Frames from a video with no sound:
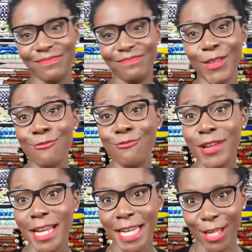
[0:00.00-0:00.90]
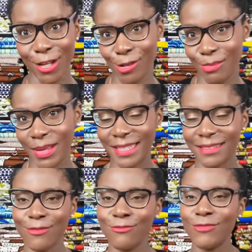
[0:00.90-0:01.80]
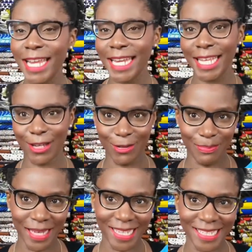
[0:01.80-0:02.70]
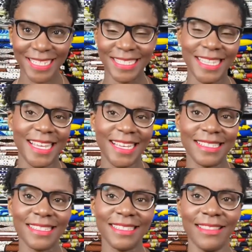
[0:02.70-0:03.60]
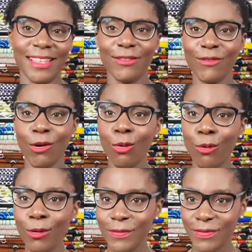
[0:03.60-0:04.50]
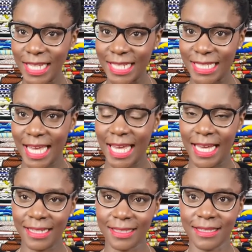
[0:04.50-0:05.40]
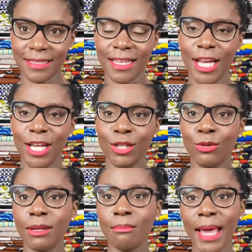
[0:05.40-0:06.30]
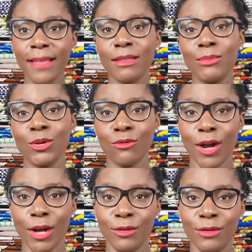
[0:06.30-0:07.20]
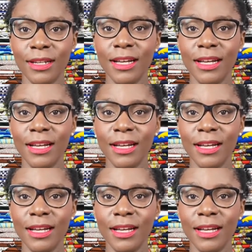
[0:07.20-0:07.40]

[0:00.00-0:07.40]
the really good bit the really good bit is this that all of these kits you can make them your own